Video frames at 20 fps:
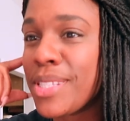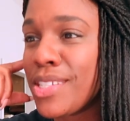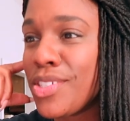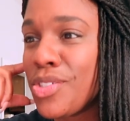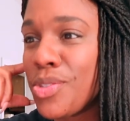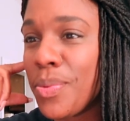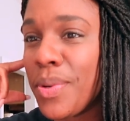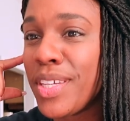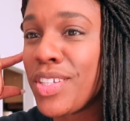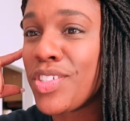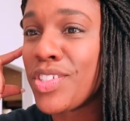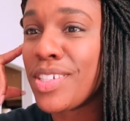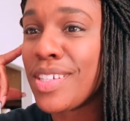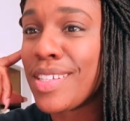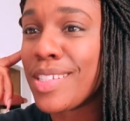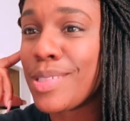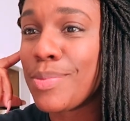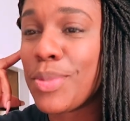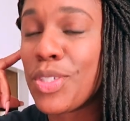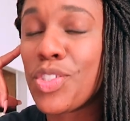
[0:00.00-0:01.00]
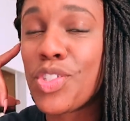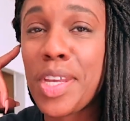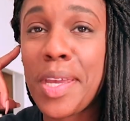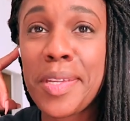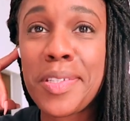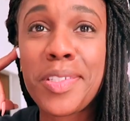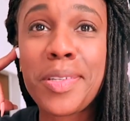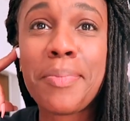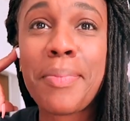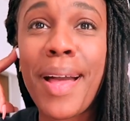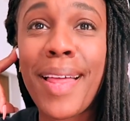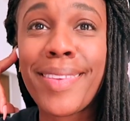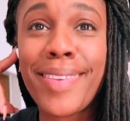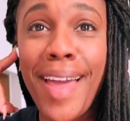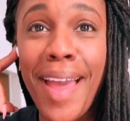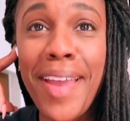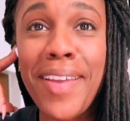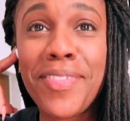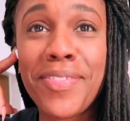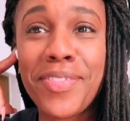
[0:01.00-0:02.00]
situation has been changing my
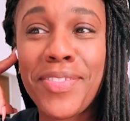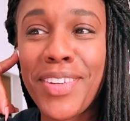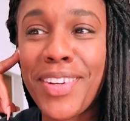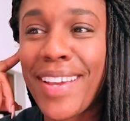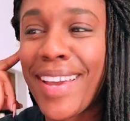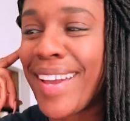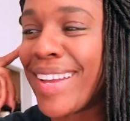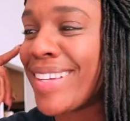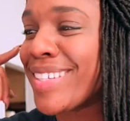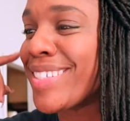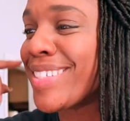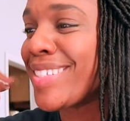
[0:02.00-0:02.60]
life, okay?